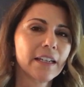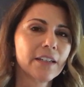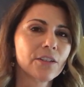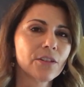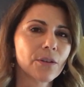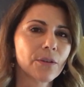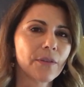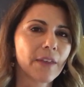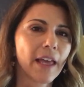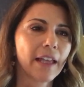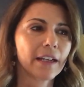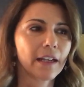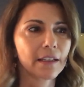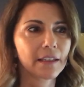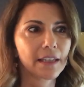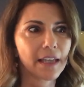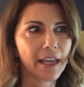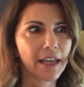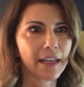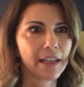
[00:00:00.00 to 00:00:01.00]
so that,
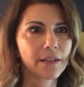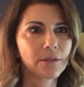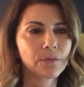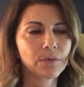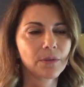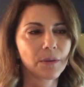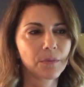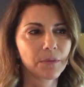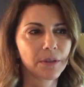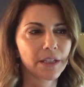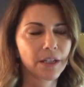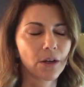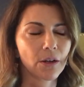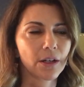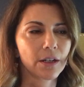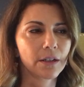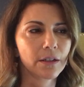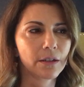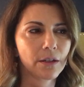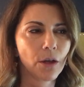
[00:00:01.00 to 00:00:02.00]
again, when we are